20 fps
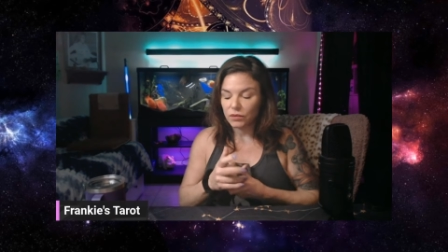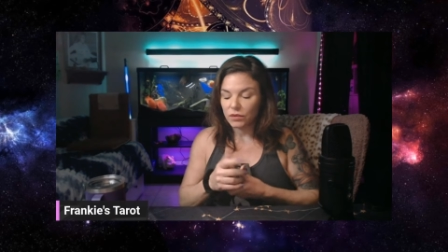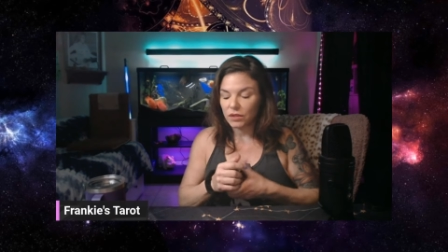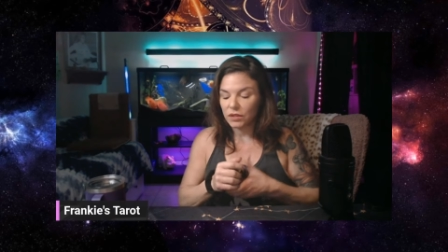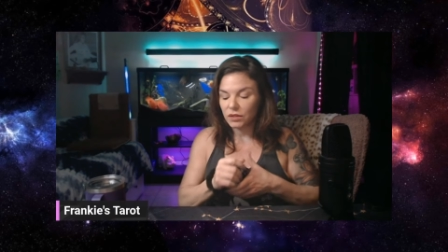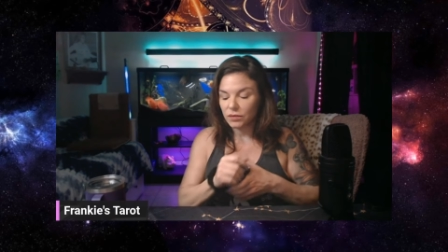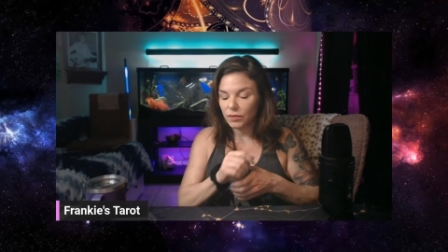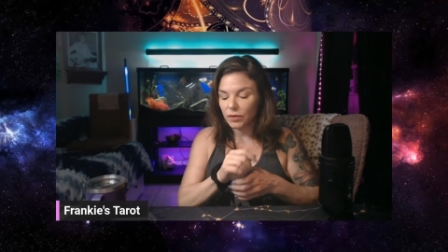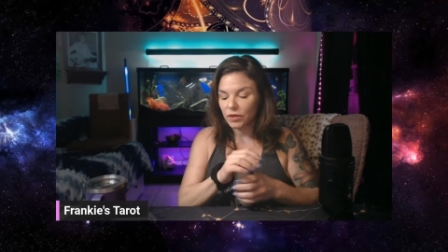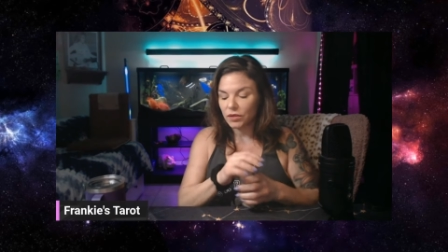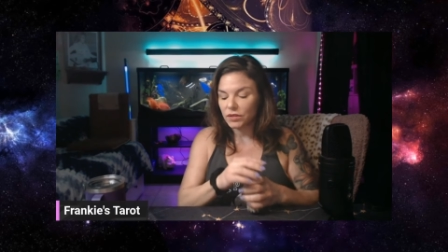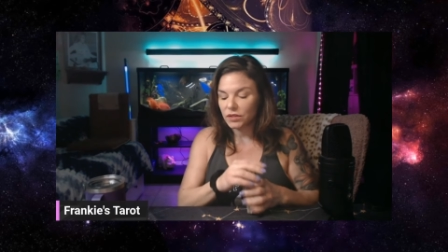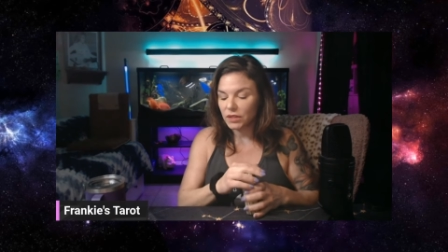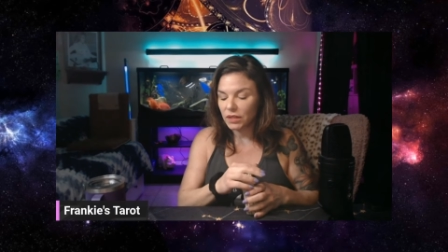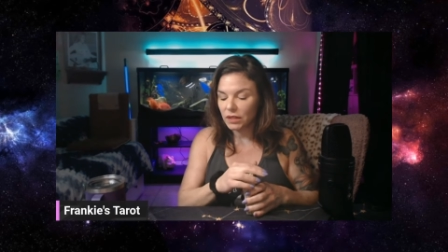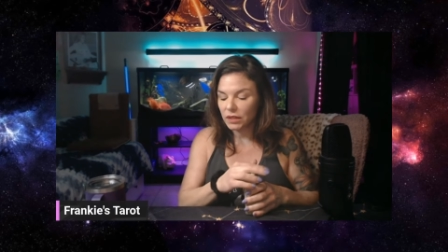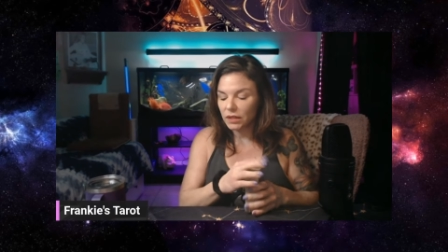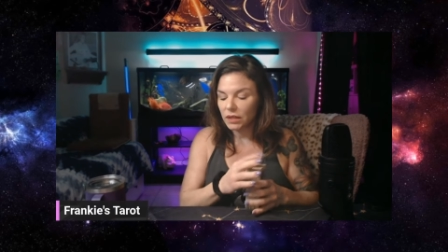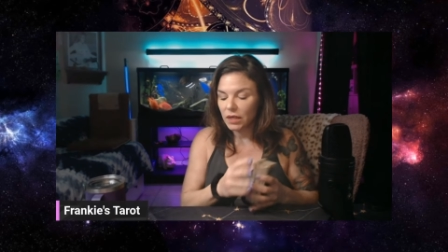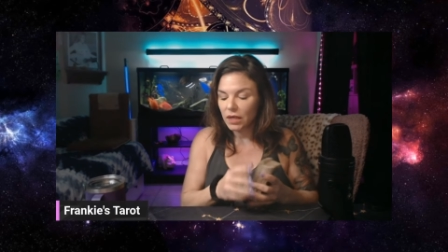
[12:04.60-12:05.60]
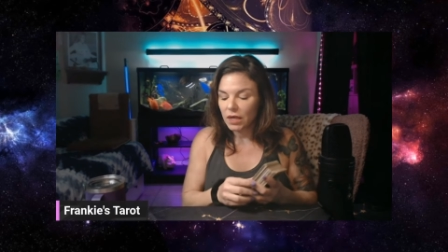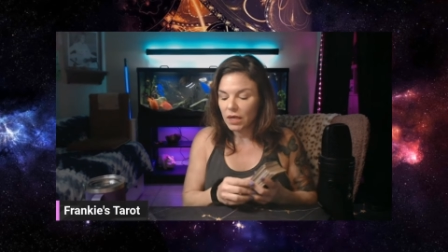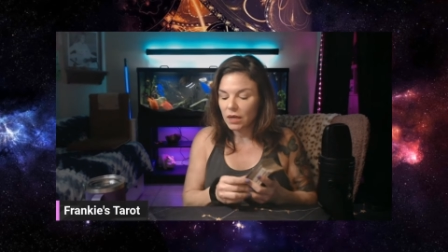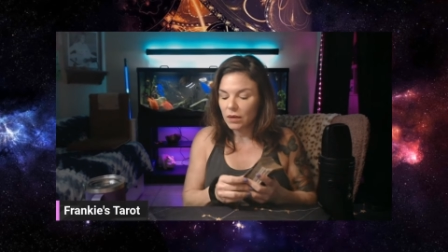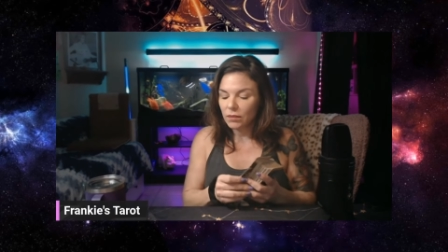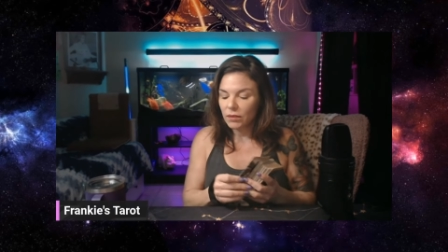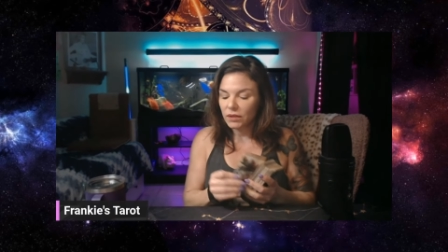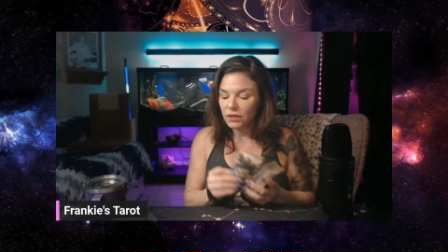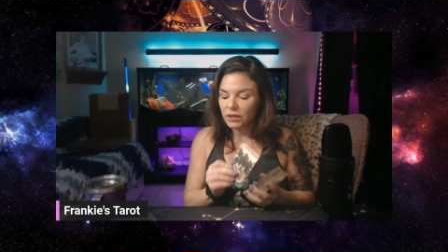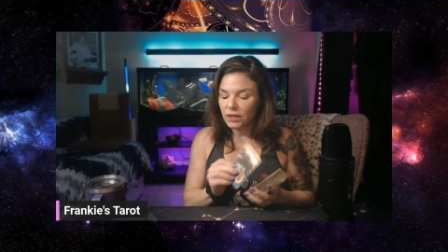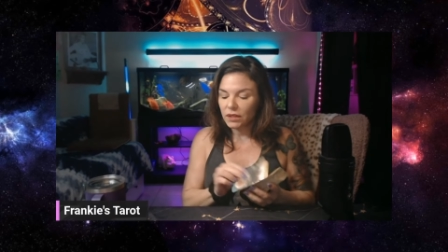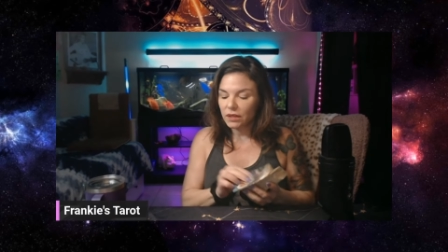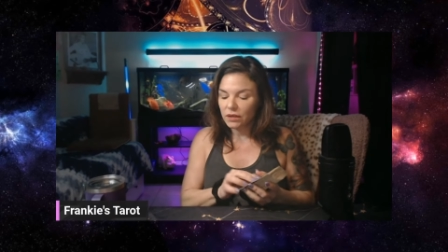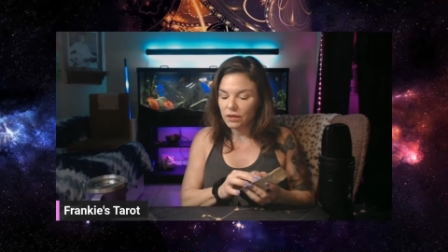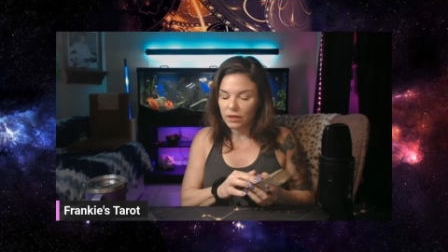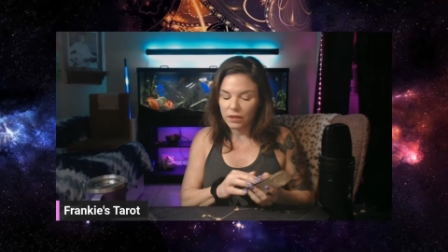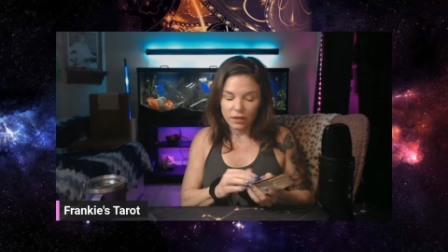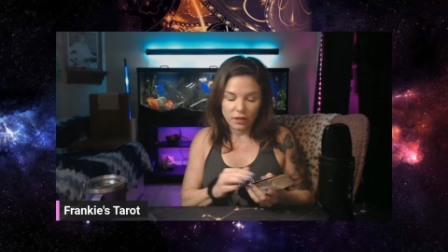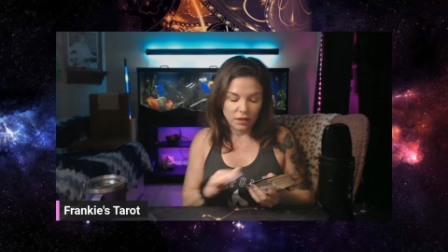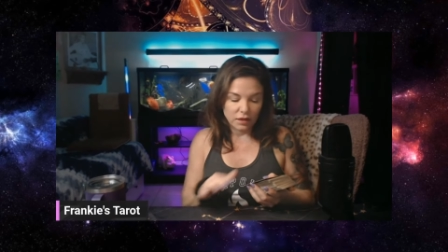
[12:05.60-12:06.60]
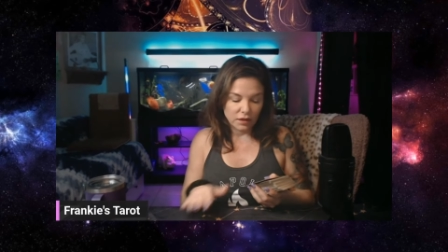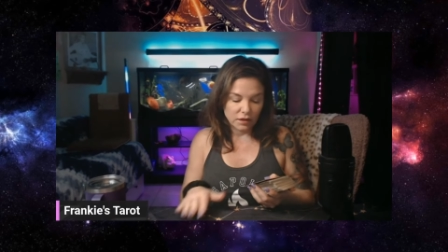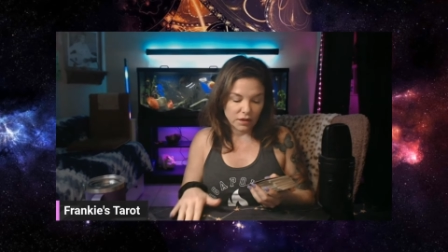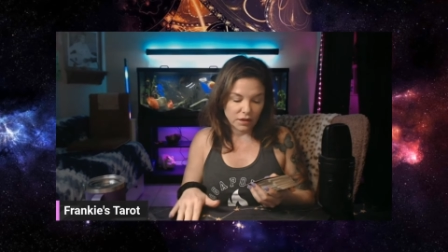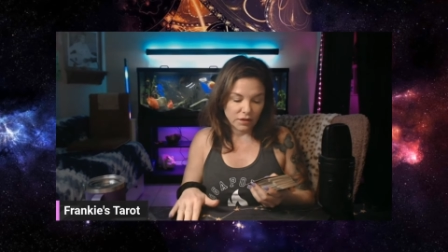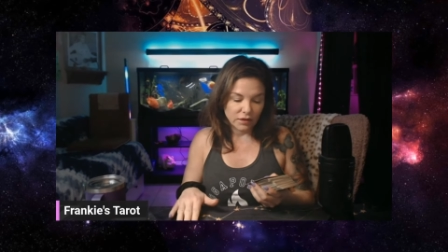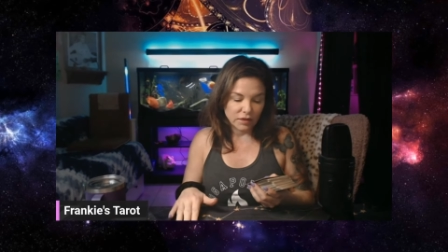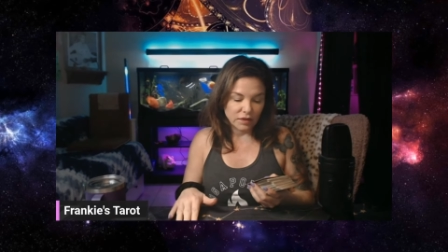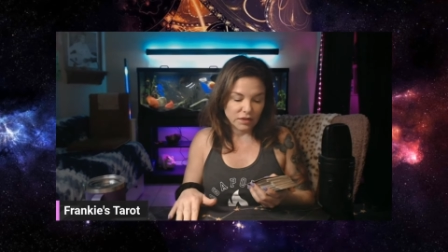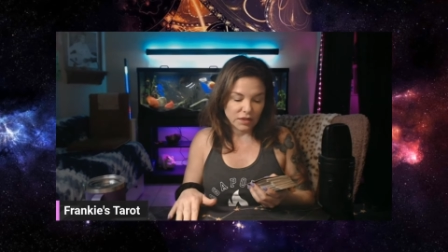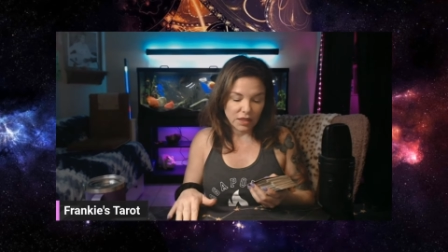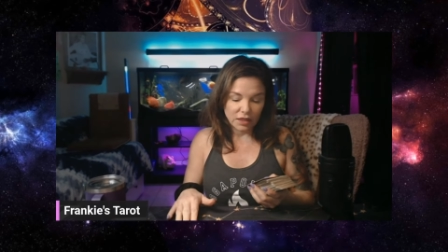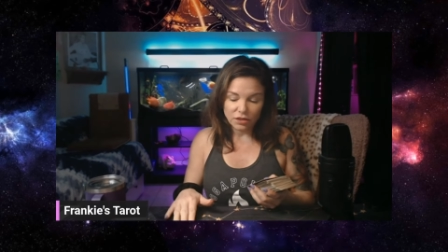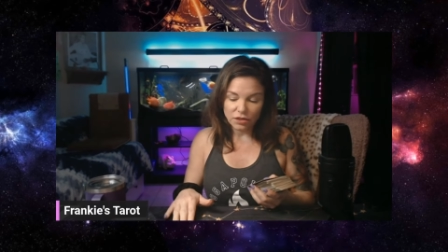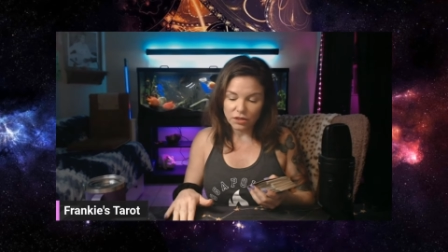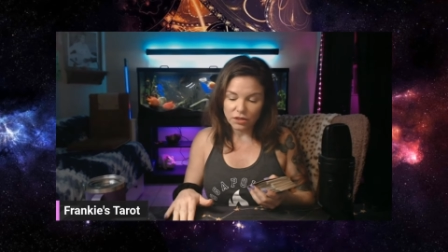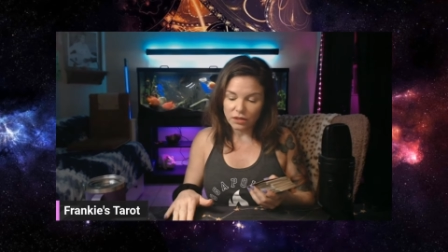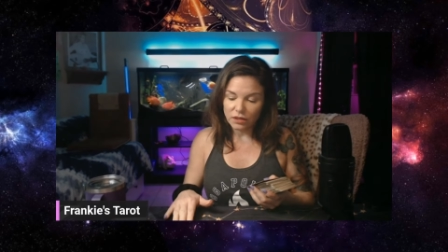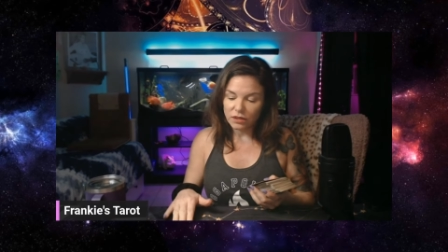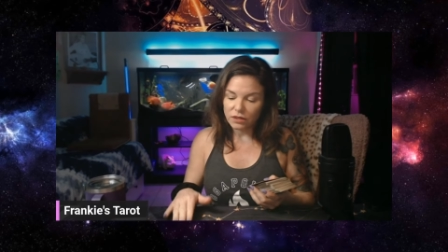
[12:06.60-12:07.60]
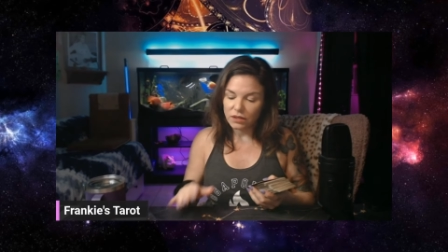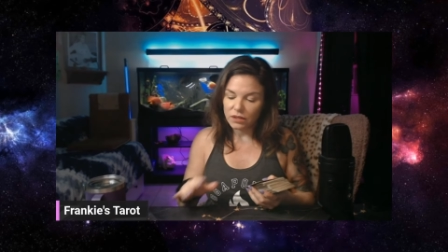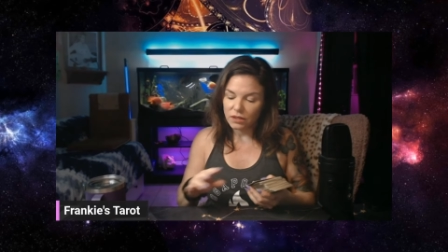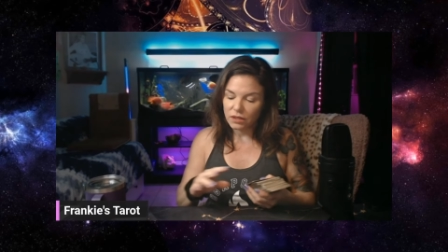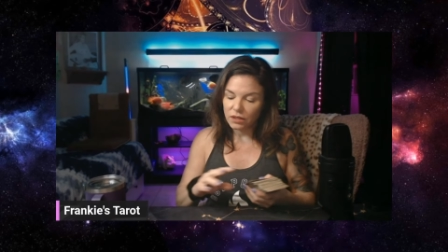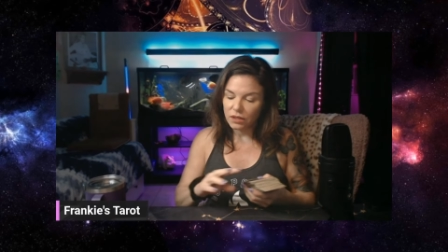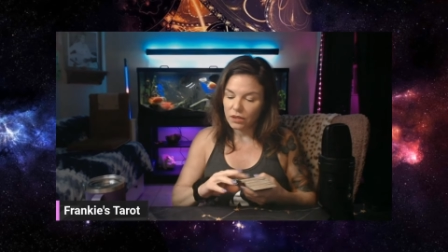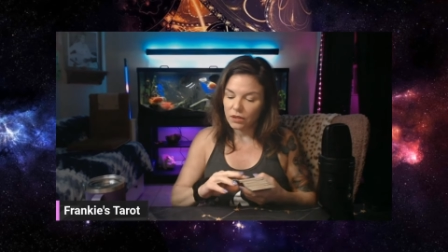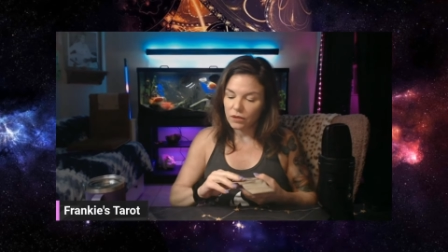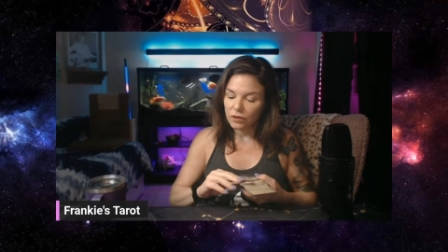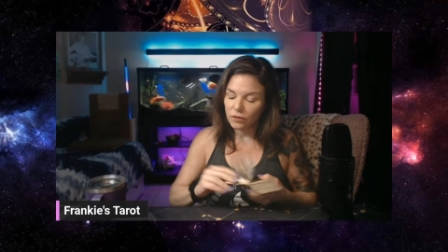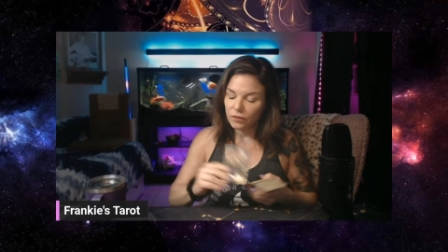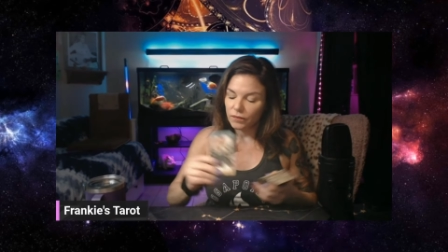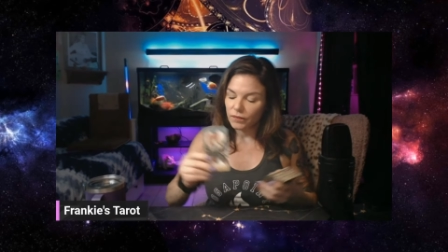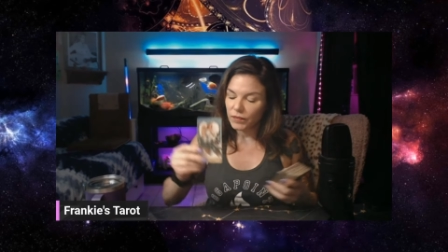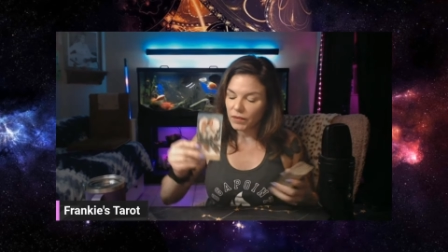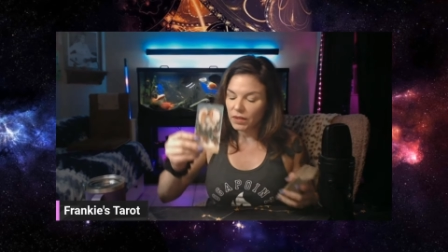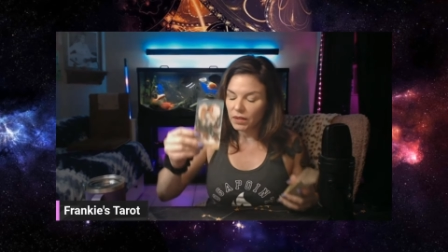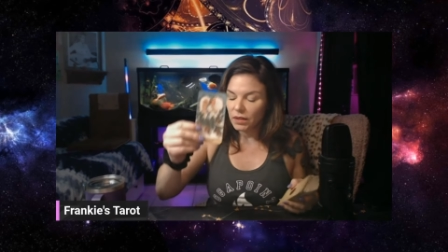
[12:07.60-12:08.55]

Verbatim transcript: this person, but their intentions, you know,